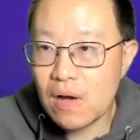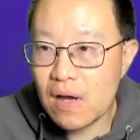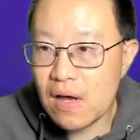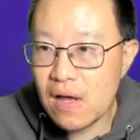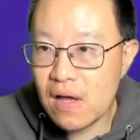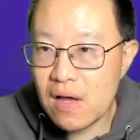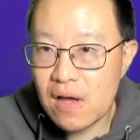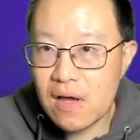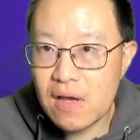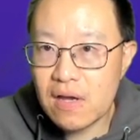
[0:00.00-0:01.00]

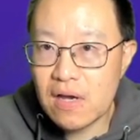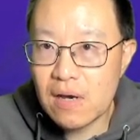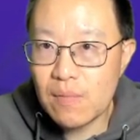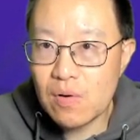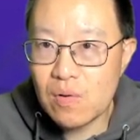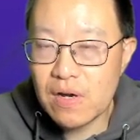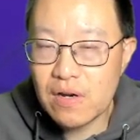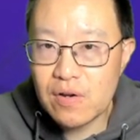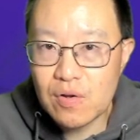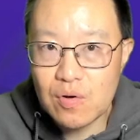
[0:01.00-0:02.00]
I am going
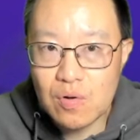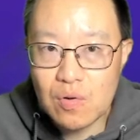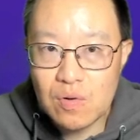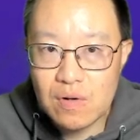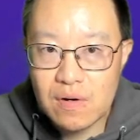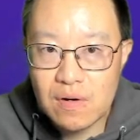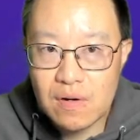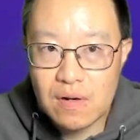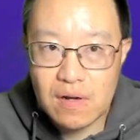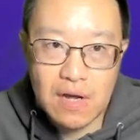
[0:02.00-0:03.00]
to,
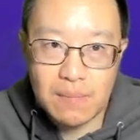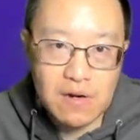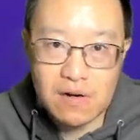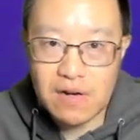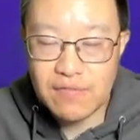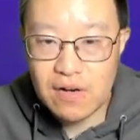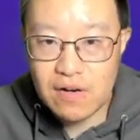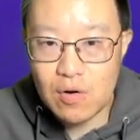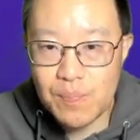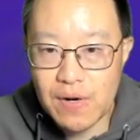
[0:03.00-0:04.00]
and I'm just leave this
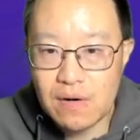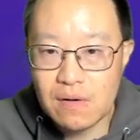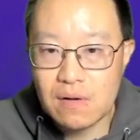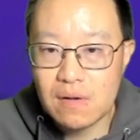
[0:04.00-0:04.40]
open,